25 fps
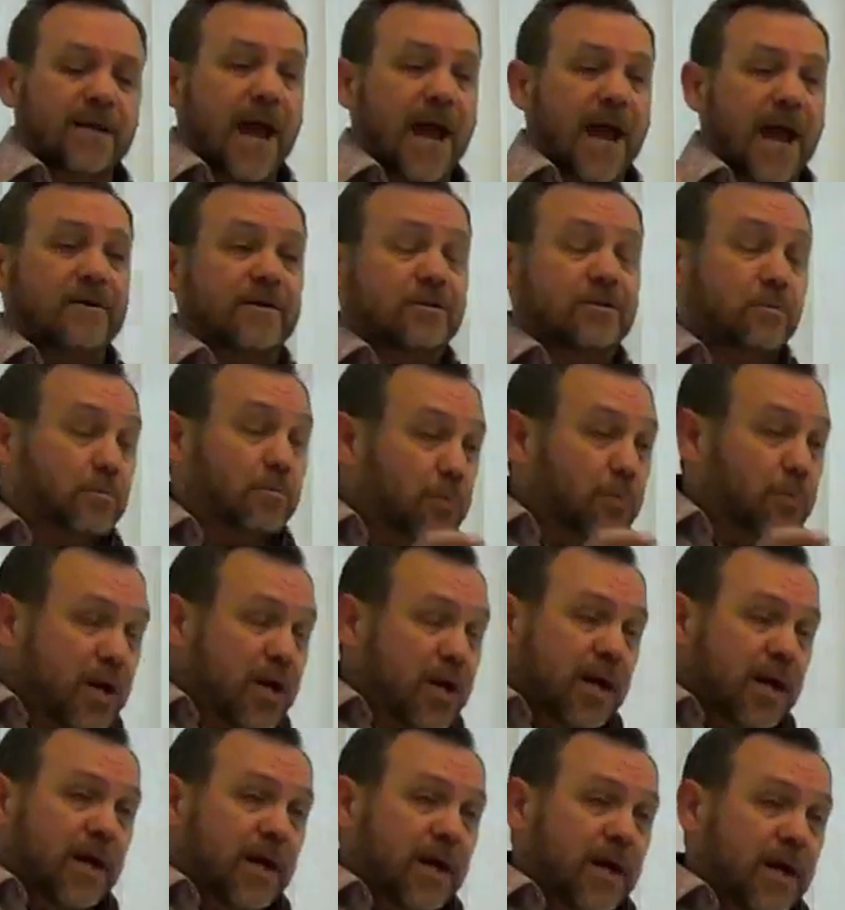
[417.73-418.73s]
as
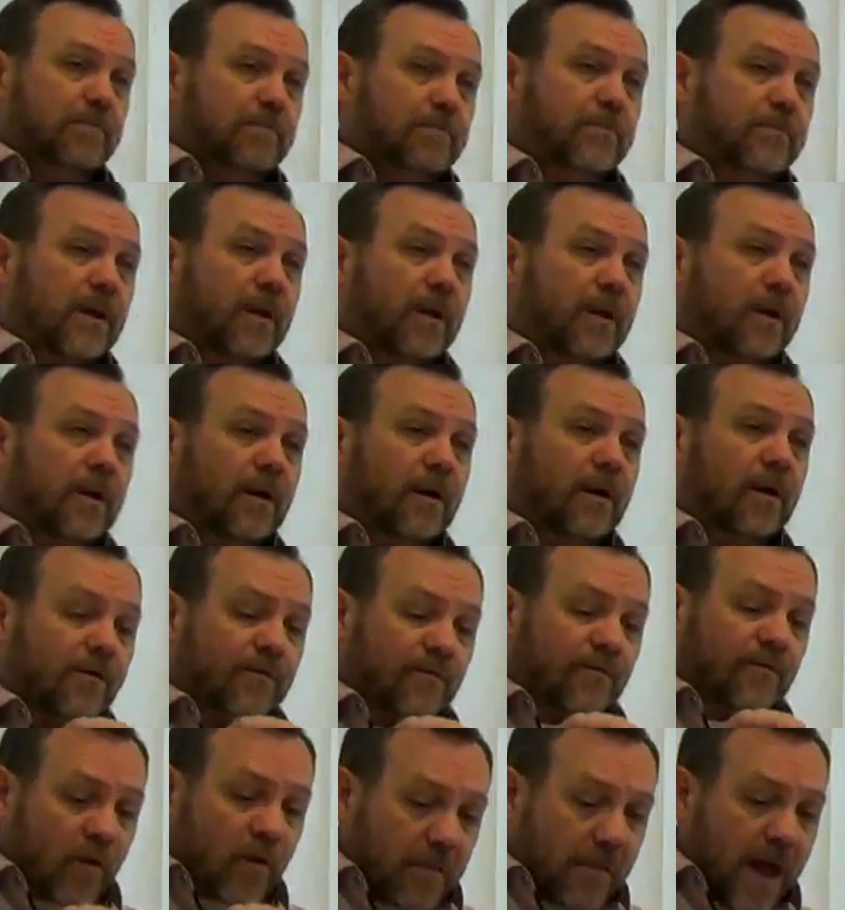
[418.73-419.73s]
being
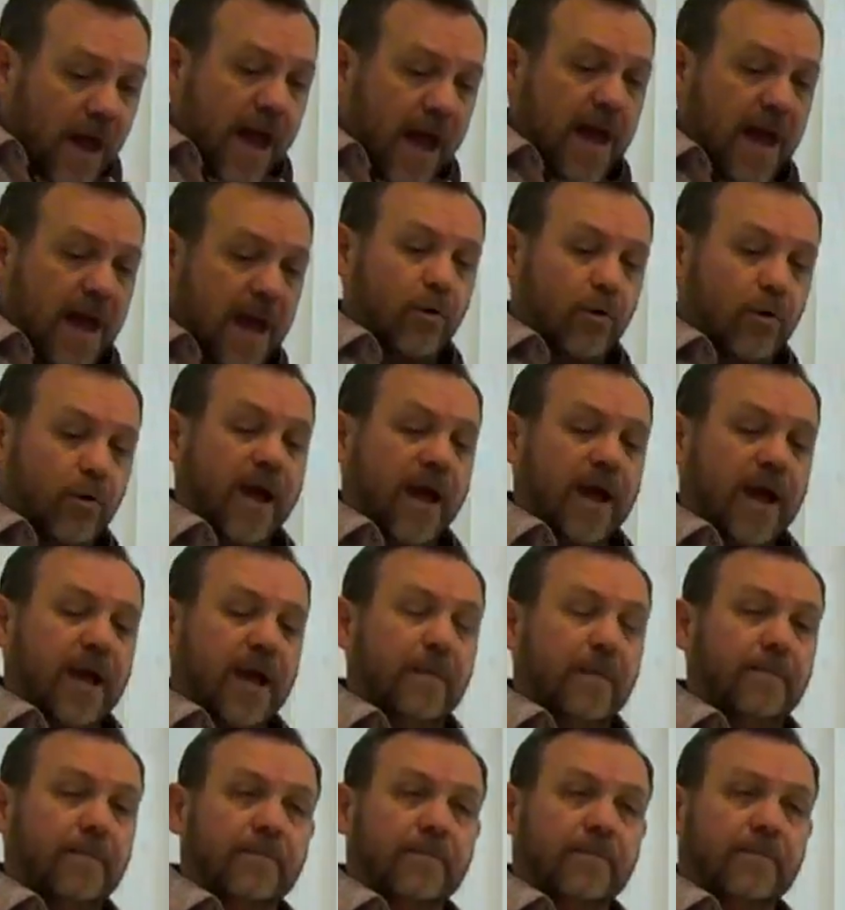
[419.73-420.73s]
from
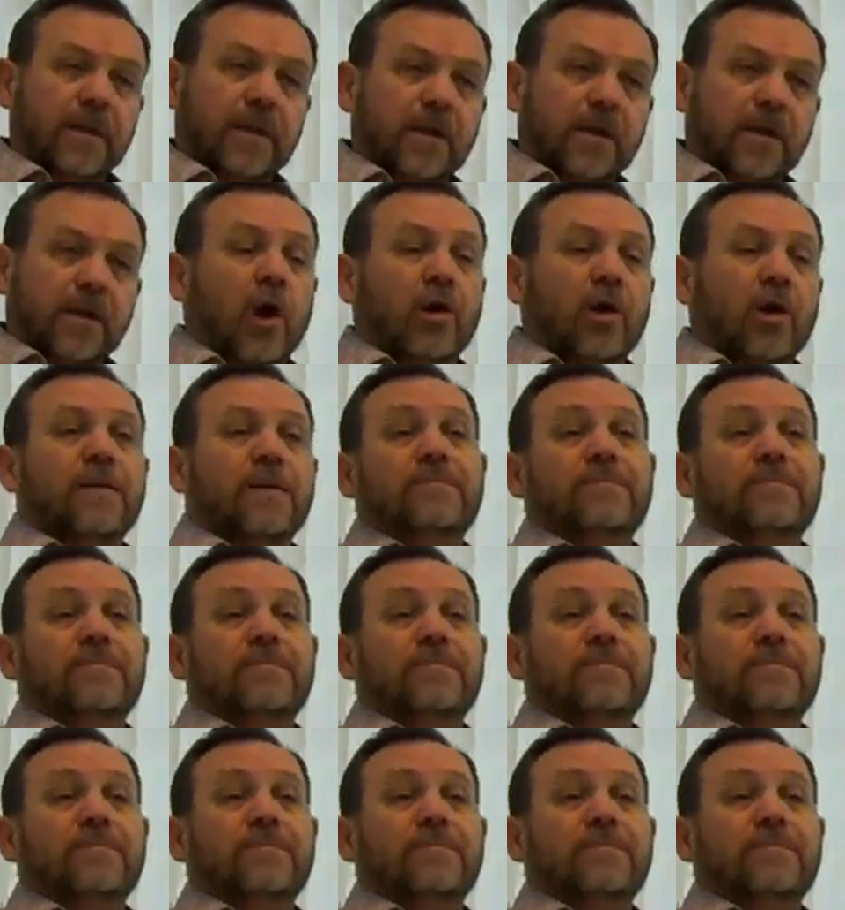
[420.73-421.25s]
Abraham. He called